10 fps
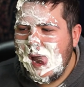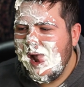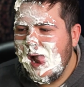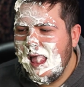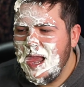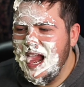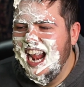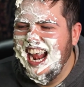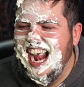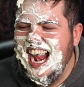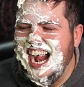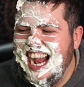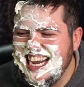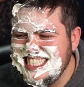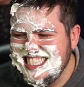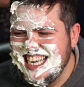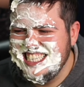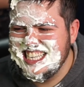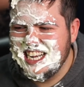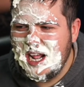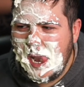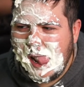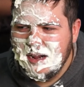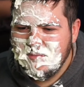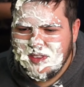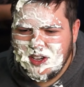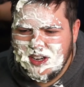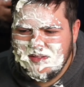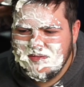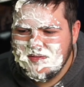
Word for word: Ew! It tastes like good.